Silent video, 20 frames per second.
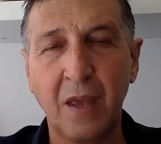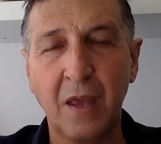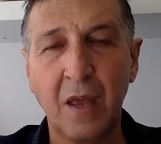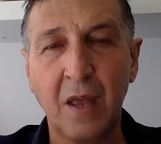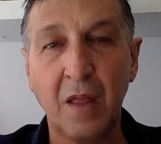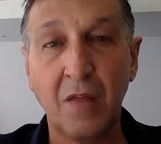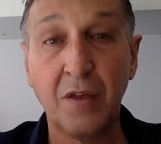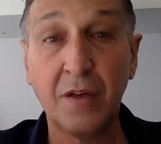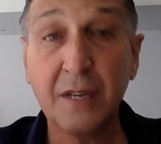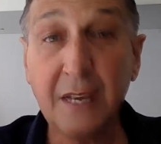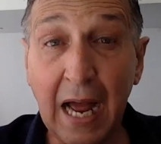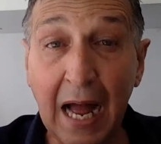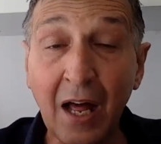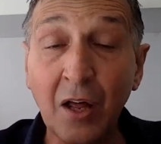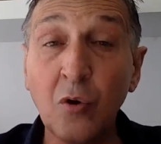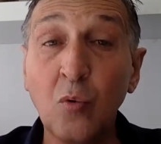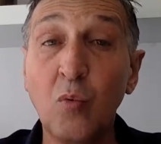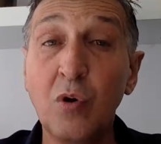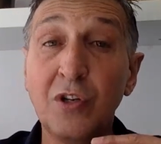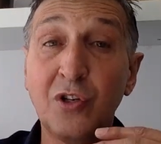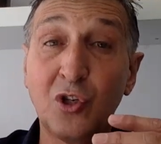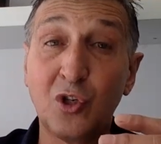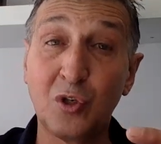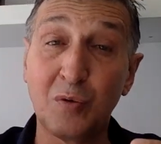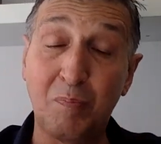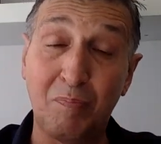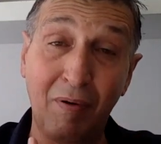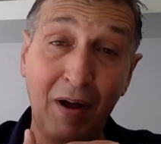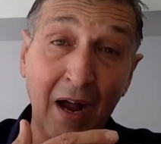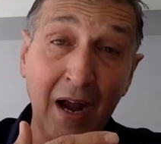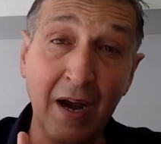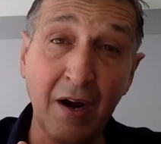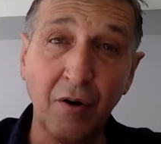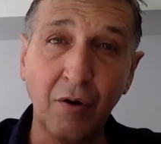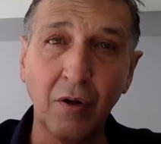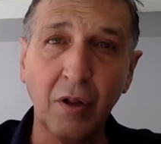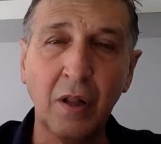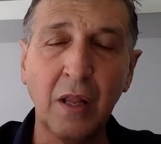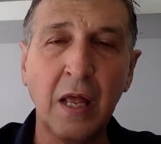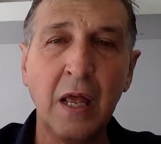The downward
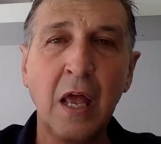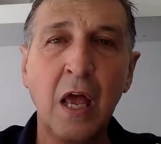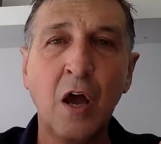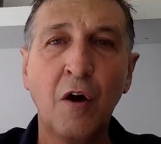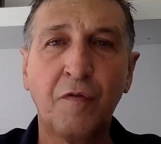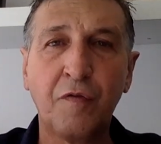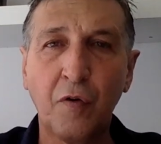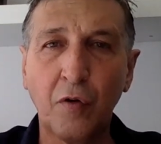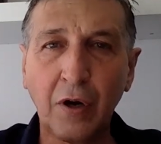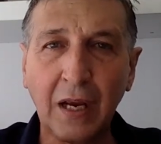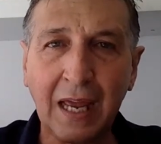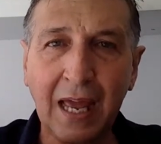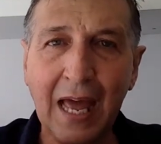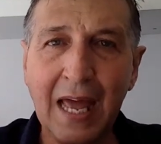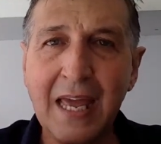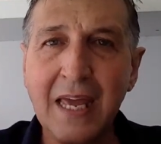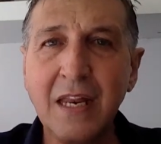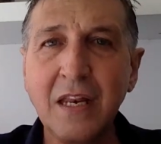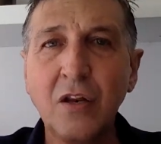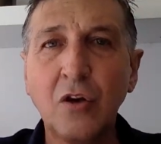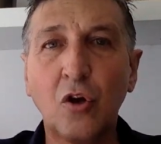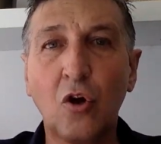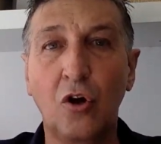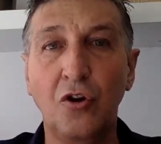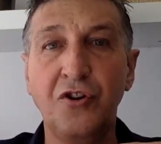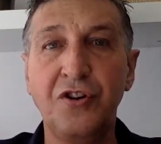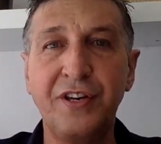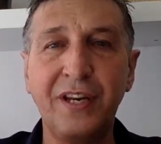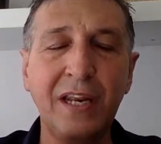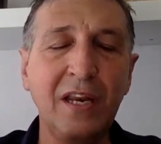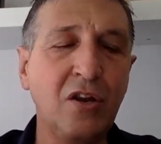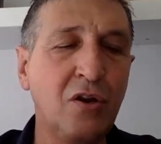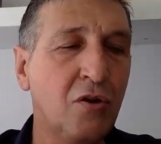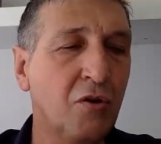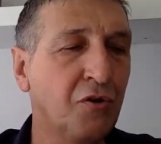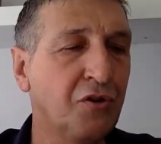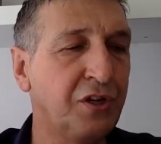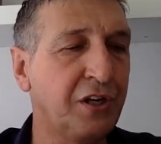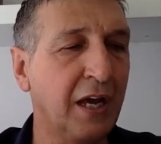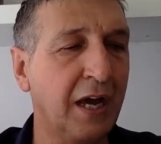spiral for Cain
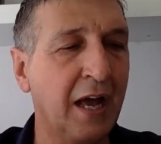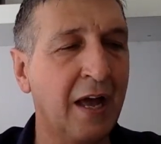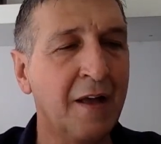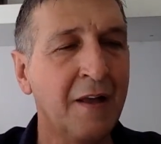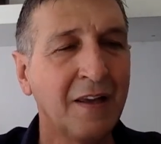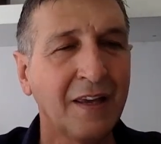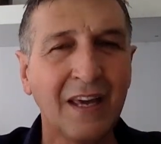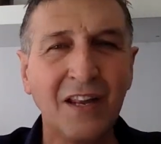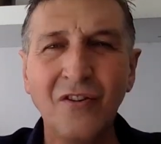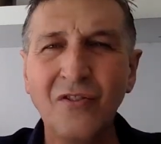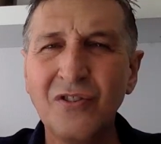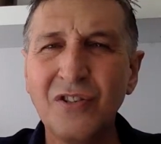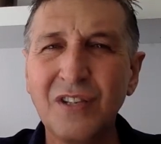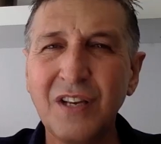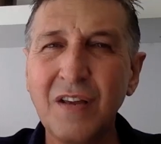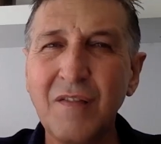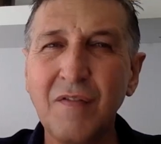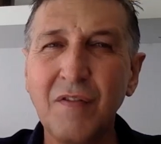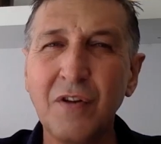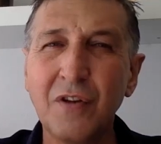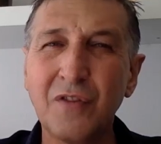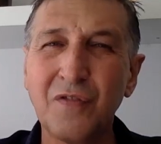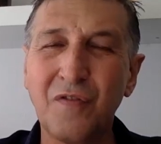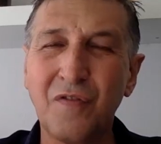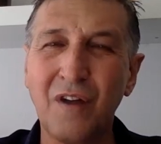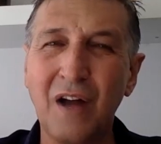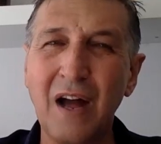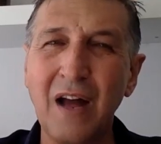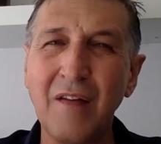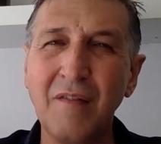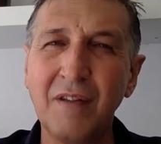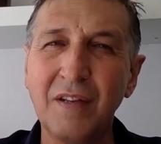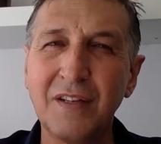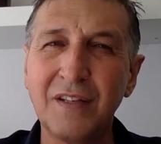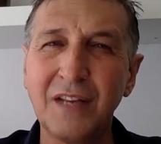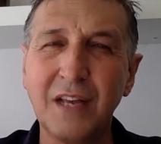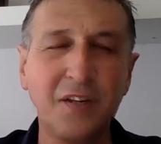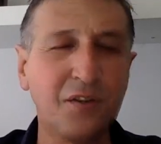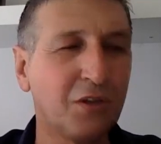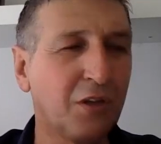continues here. Can you see verse 5? It
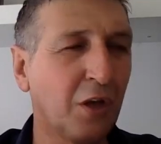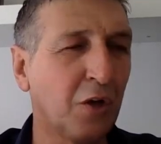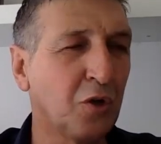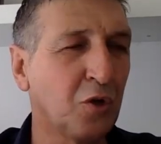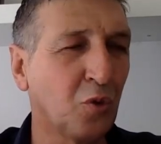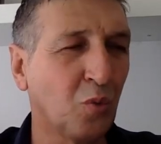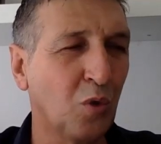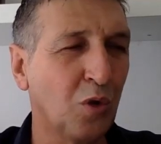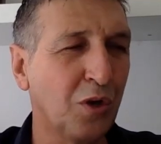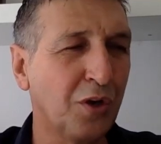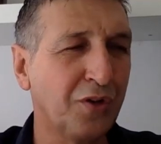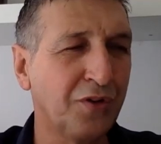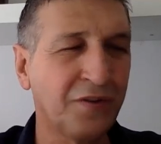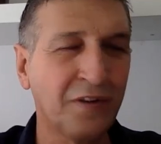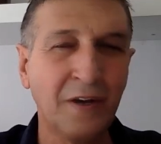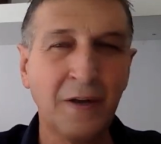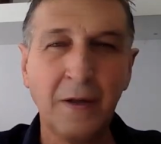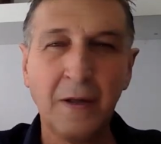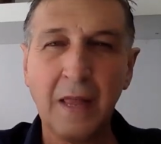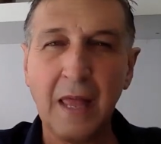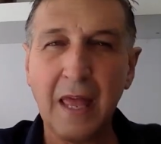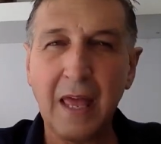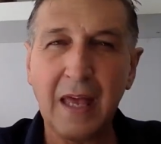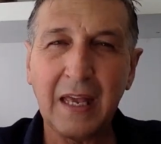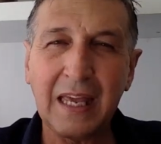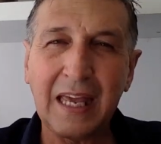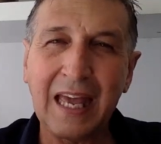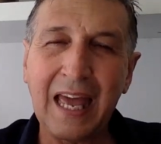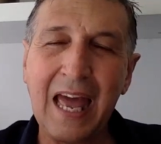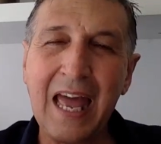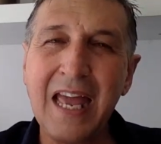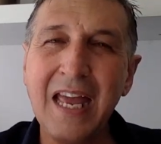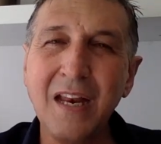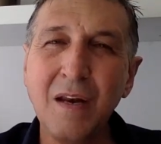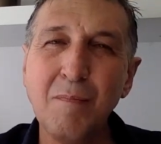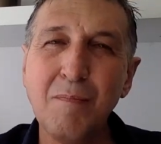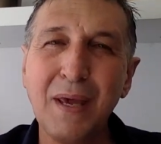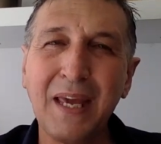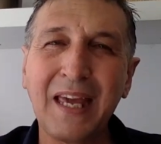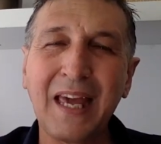says those words. Cain
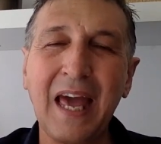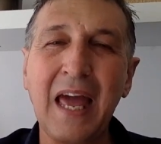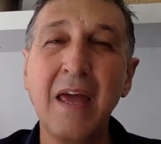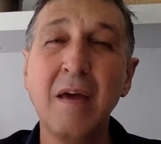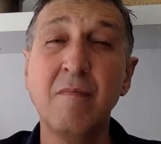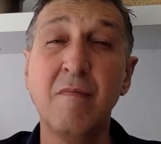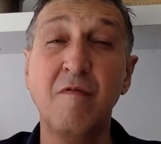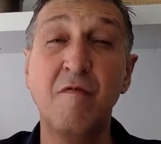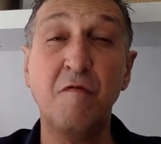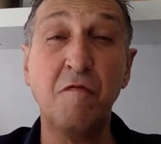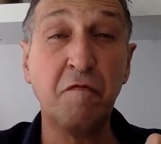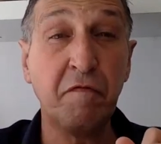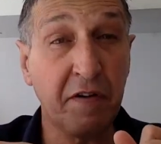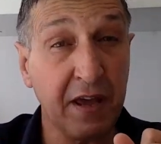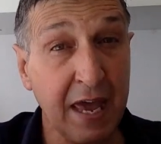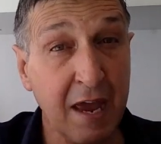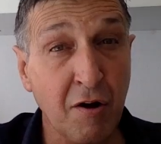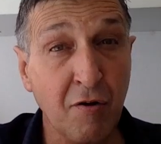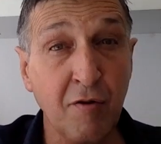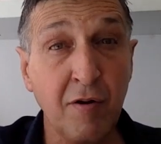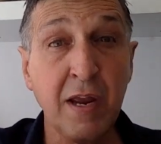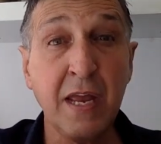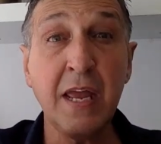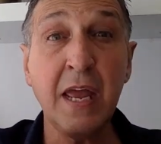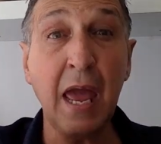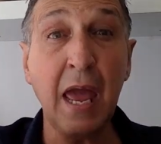became very